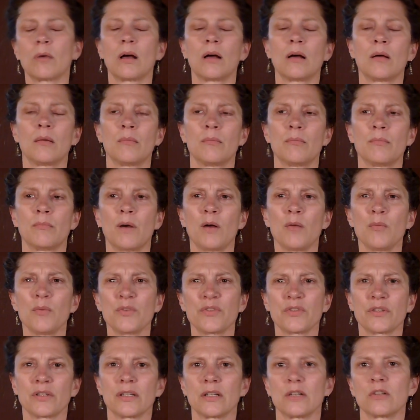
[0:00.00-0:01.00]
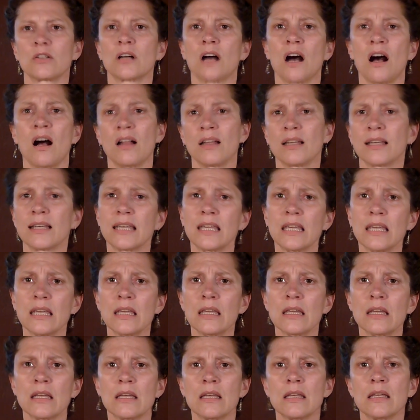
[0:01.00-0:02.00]
almost a little
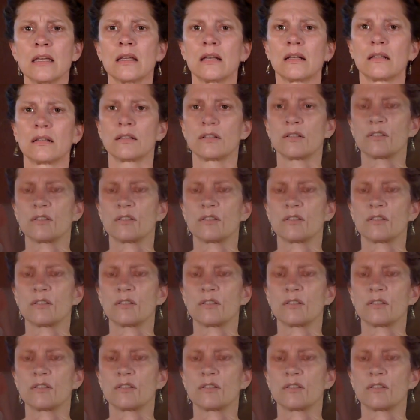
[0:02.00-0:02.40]
colicky, a